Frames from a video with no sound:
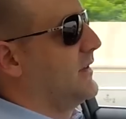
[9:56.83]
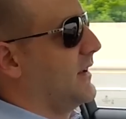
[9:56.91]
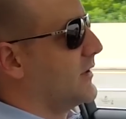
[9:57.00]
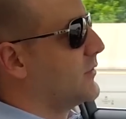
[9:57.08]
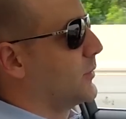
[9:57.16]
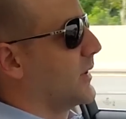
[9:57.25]

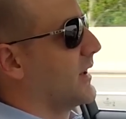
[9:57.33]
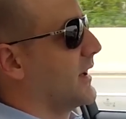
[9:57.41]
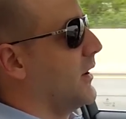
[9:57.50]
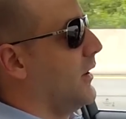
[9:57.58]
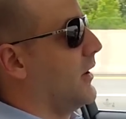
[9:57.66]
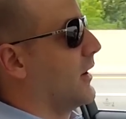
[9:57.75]
things really
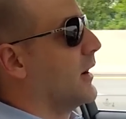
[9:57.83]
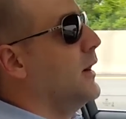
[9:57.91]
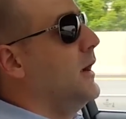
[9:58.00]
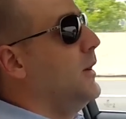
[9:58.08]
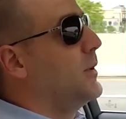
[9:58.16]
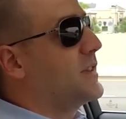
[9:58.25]

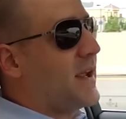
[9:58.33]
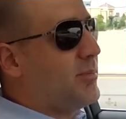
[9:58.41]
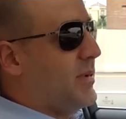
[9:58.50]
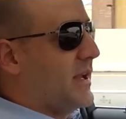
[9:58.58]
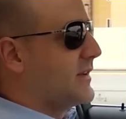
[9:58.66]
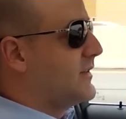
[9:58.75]
are. With
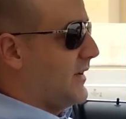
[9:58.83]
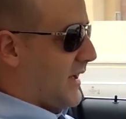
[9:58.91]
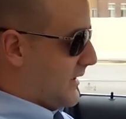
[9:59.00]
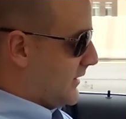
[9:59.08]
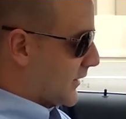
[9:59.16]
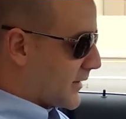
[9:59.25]
that being
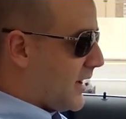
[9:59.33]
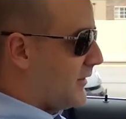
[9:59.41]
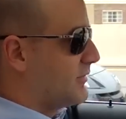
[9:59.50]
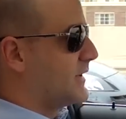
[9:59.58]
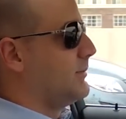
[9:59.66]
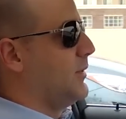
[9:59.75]
said, they're
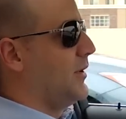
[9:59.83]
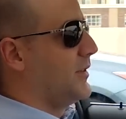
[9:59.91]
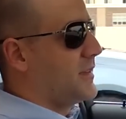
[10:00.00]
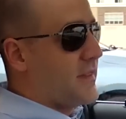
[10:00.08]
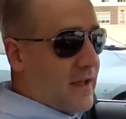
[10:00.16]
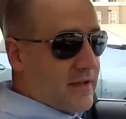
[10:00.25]
comfortable.
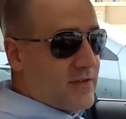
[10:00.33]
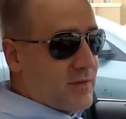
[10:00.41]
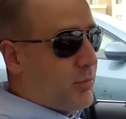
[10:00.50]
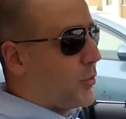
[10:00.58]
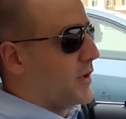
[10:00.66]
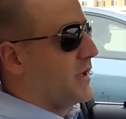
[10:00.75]
The thigh
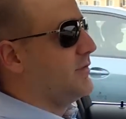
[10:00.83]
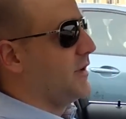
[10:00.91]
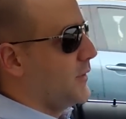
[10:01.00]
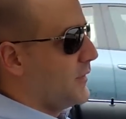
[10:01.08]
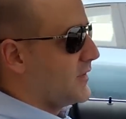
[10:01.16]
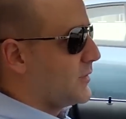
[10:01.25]
support, even
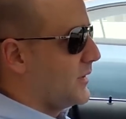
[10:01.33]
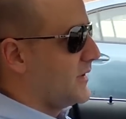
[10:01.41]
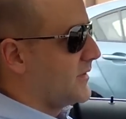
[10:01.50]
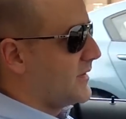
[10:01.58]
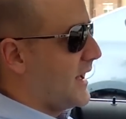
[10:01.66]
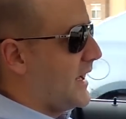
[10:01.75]
though this one
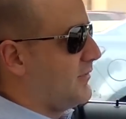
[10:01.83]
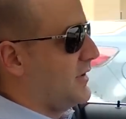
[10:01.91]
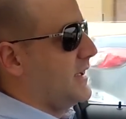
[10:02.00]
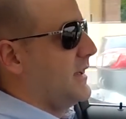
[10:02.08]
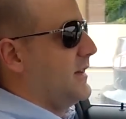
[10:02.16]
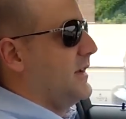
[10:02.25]
doesn't have
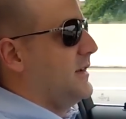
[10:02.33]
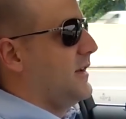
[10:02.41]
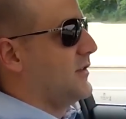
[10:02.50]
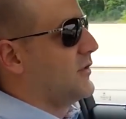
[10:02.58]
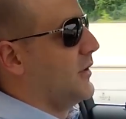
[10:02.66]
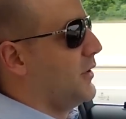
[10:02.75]
any of the
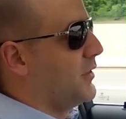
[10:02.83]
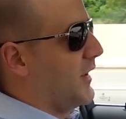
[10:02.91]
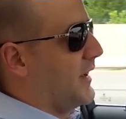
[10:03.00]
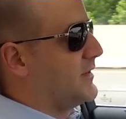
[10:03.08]
additional thigh